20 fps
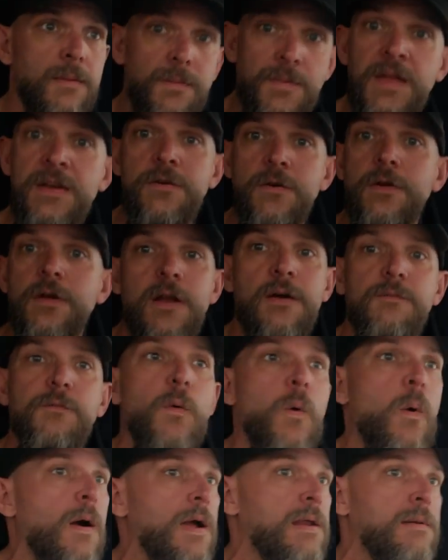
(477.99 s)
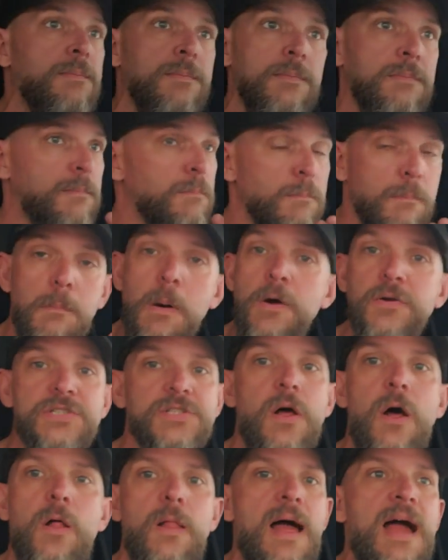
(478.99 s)
then you're going to avoid most
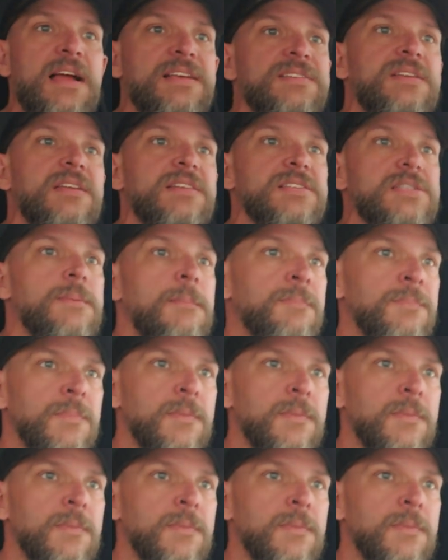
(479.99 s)
all accidents.